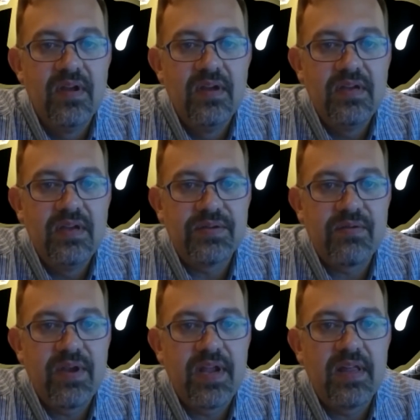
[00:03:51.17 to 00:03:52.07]
It was
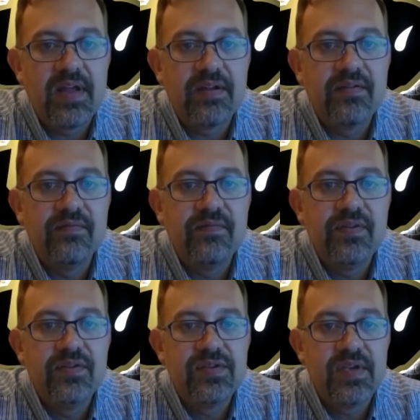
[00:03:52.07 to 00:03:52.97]
creating a lot of
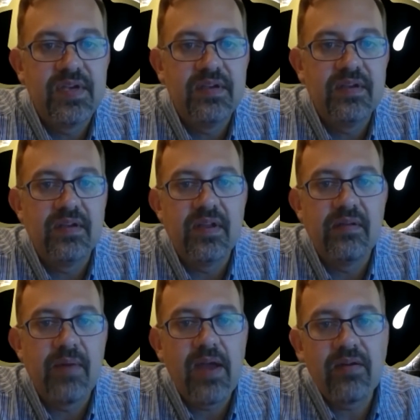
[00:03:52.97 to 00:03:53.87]
confusion. And
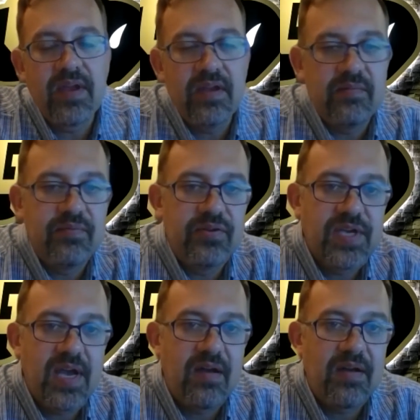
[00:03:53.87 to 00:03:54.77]
am I okay to push
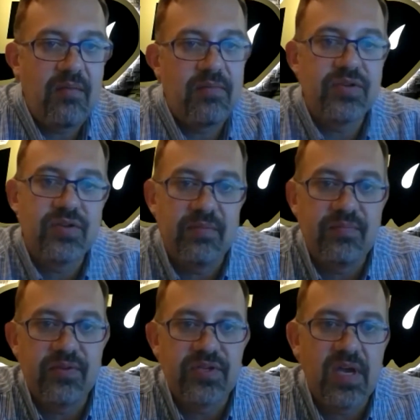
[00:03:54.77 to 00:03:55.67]
out? How much should I
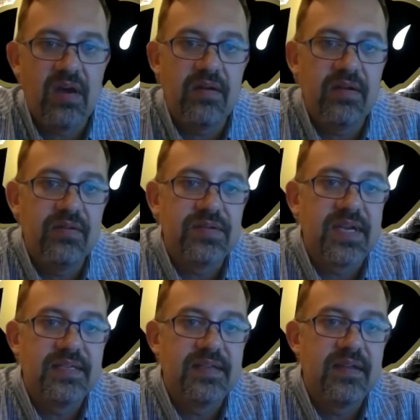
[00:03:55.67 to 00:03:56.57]
push out? And those
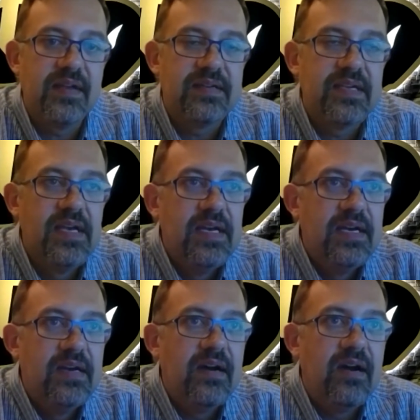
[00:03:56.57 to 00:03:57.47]
kinds of things.
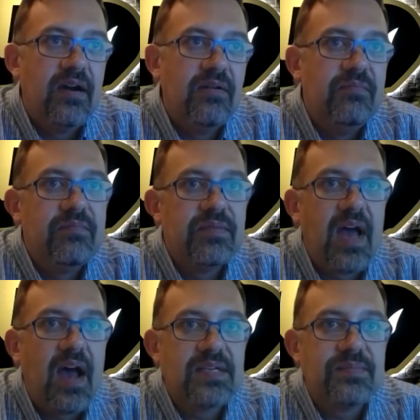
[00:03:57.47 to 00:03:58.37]
The
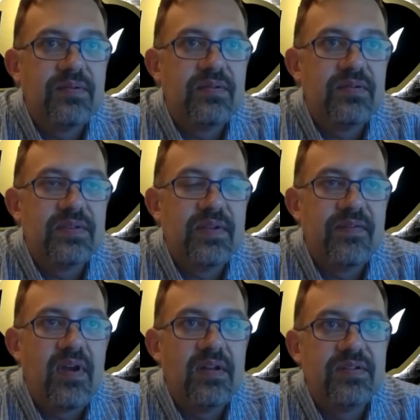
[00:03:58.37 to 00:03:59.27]
hospitals have
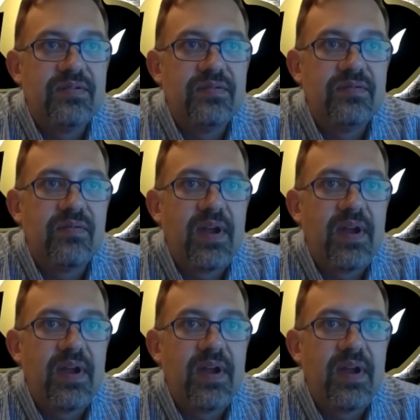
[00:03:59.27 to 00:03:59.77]
gone to great